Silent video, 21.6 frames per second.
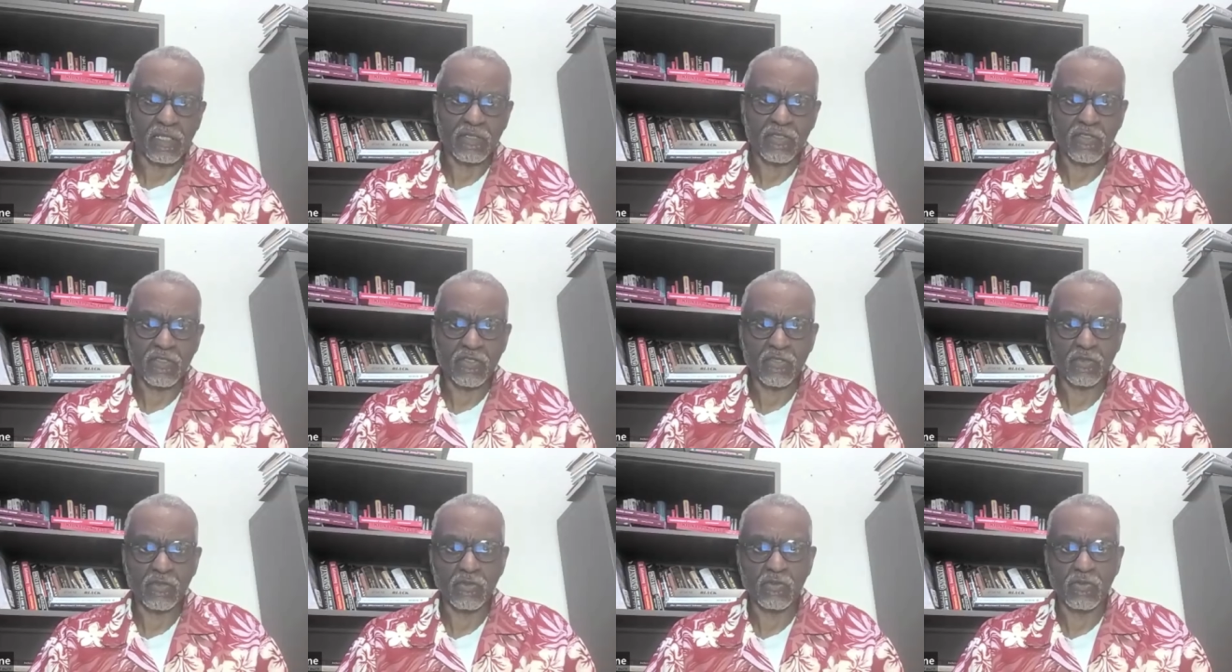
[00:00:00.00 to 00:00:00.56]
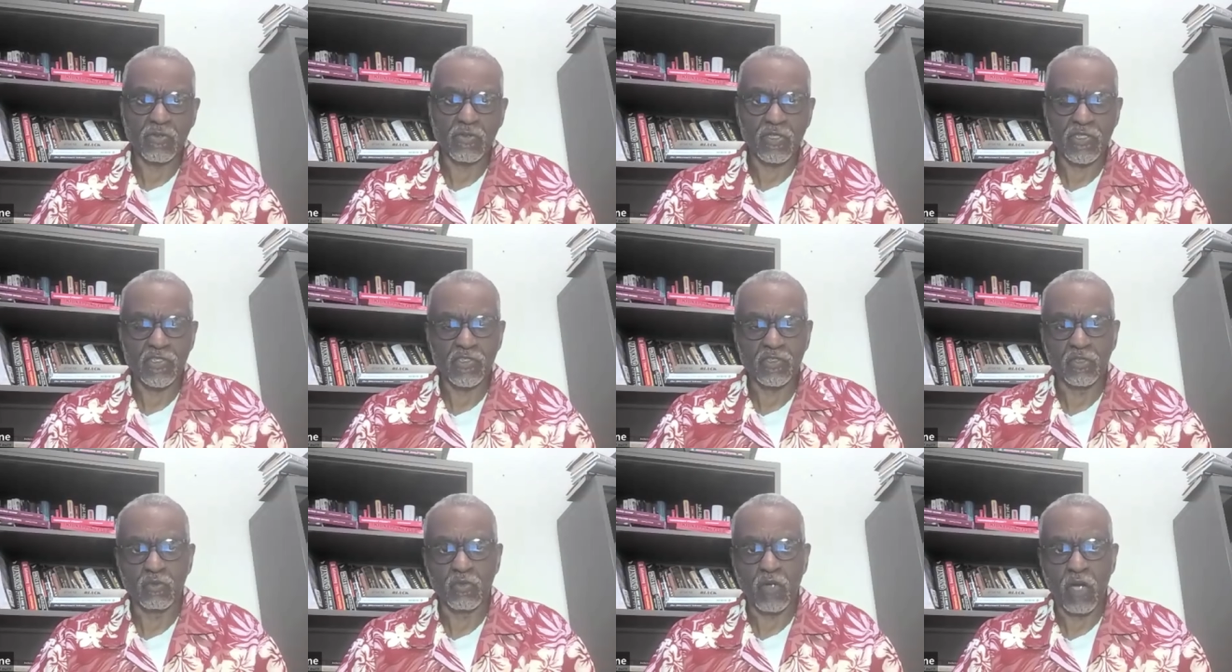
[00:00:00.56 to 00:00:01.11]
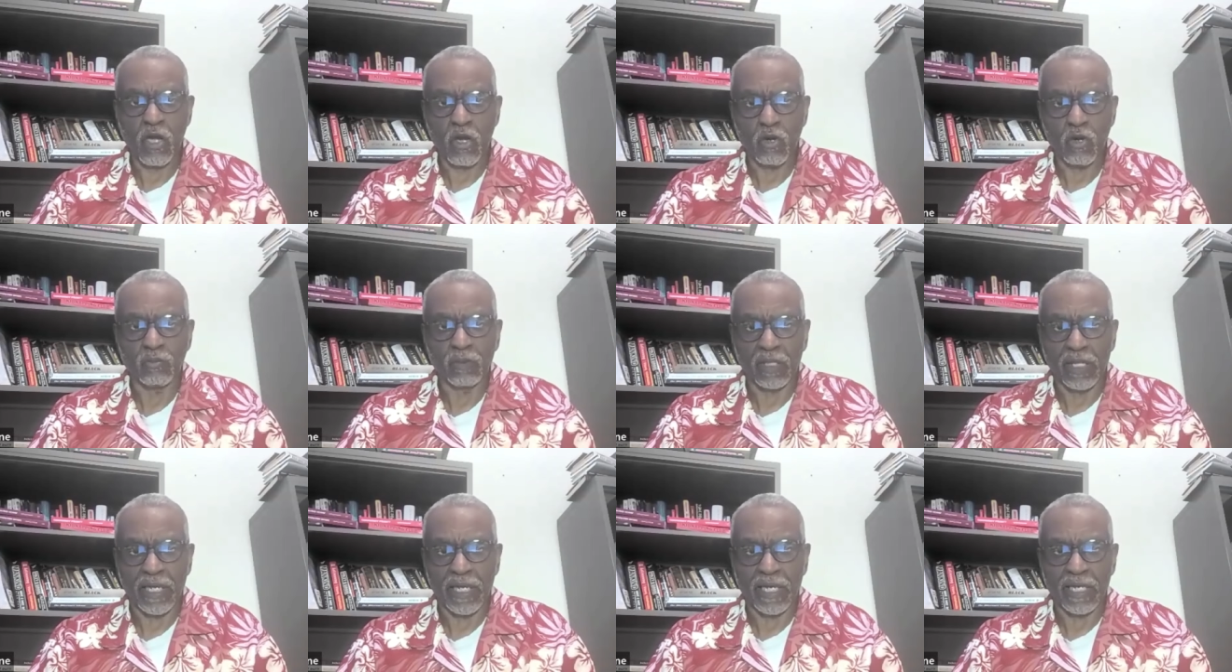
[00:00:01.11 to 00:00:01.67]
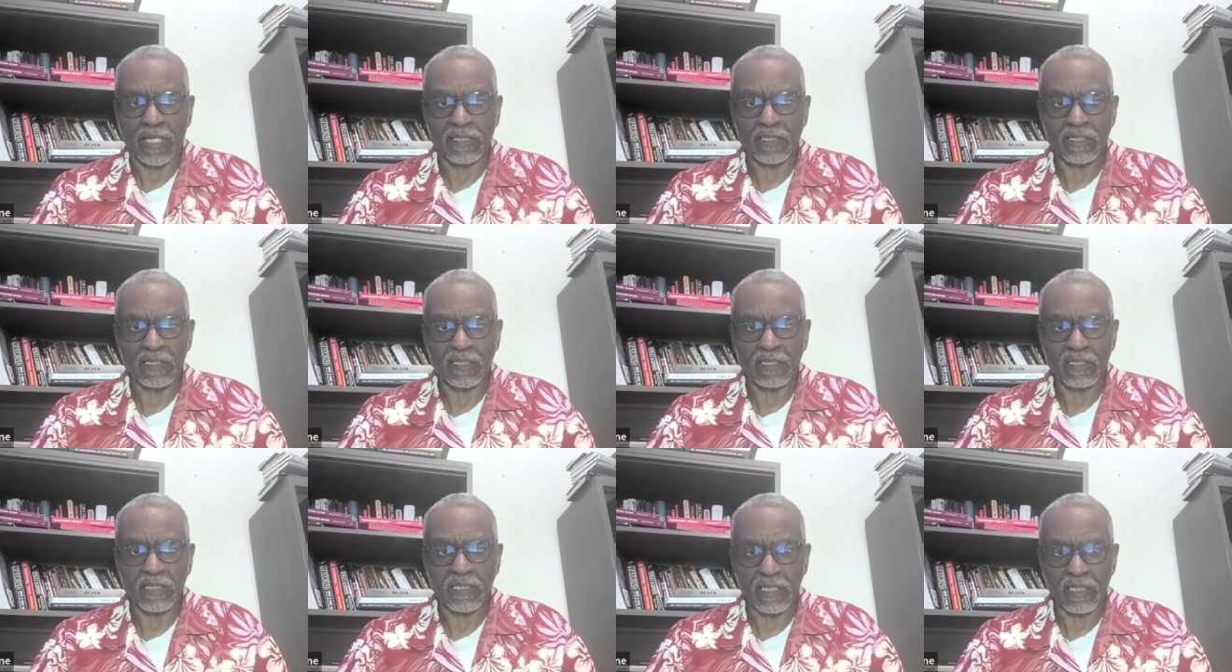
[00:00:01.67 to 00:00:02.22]
to this new homeland
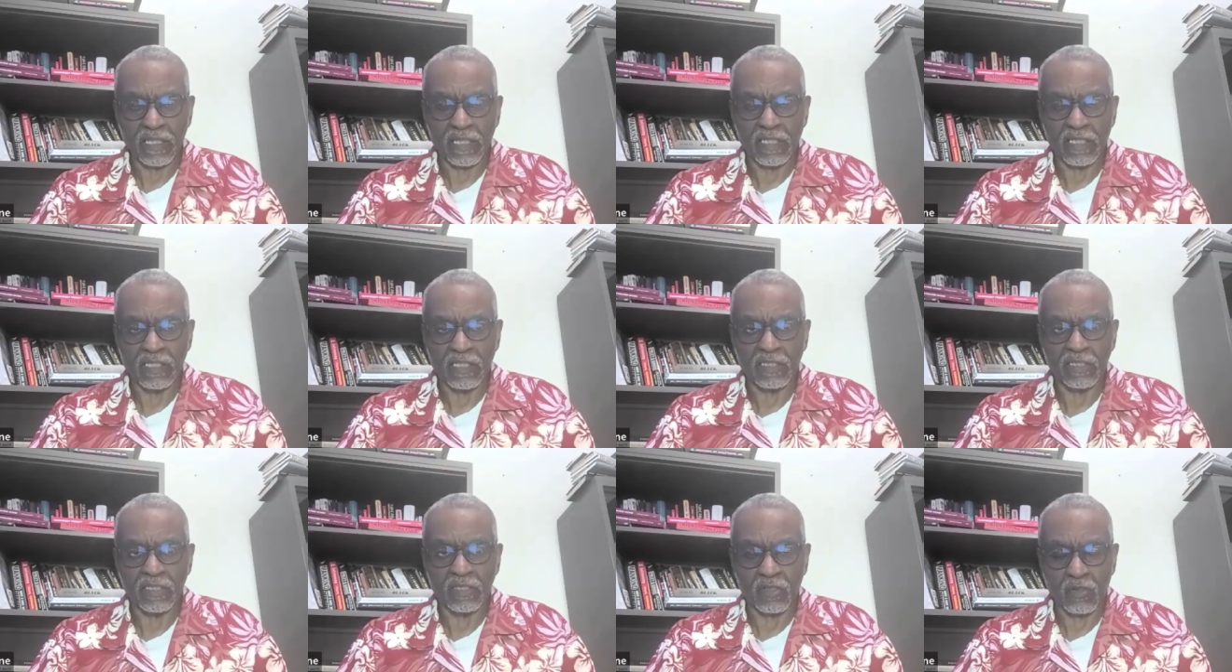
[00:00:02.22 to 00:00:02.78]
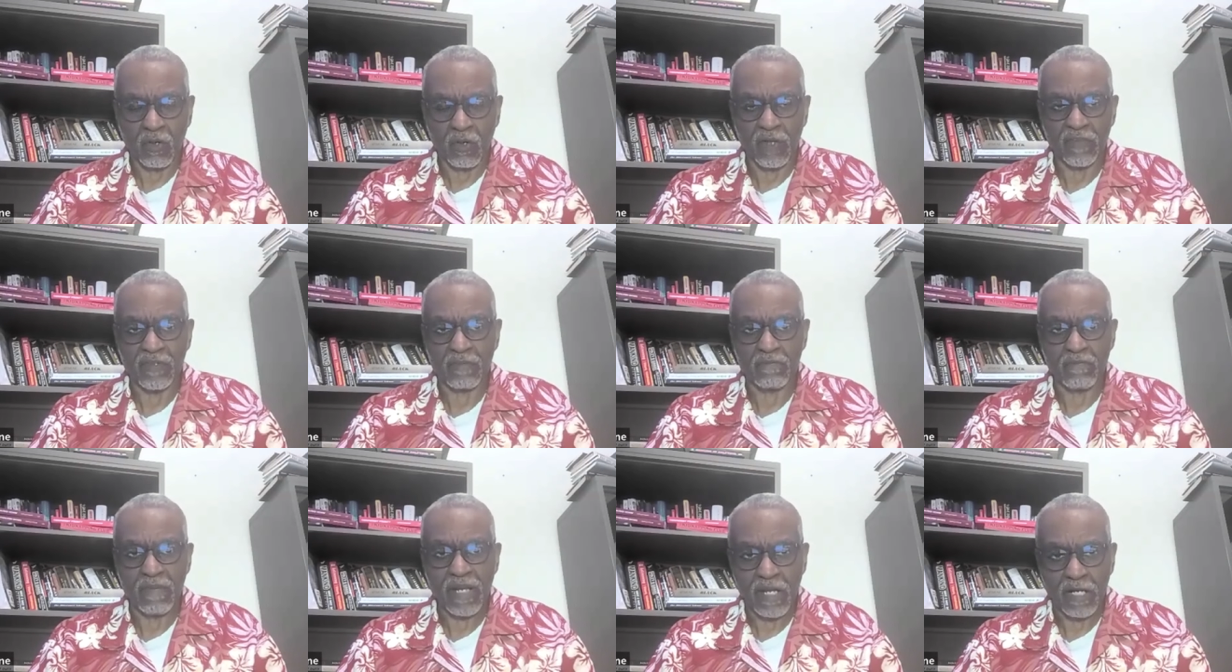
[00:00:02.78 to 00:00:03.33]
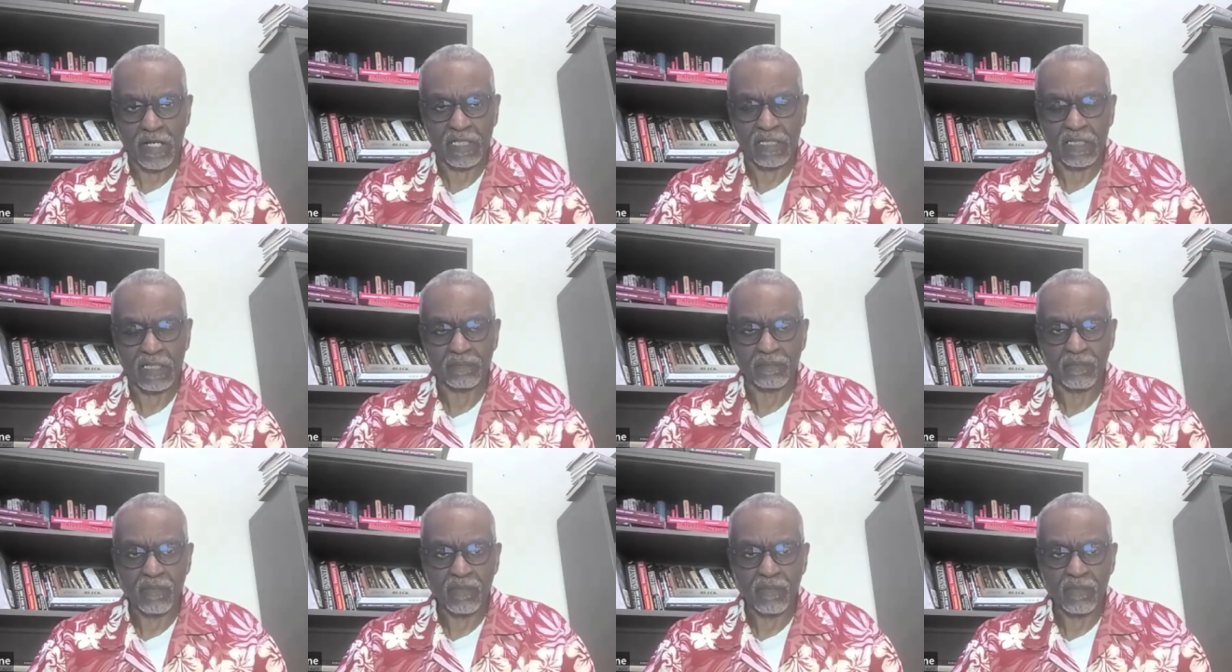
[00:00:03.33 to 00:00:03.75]
in North America.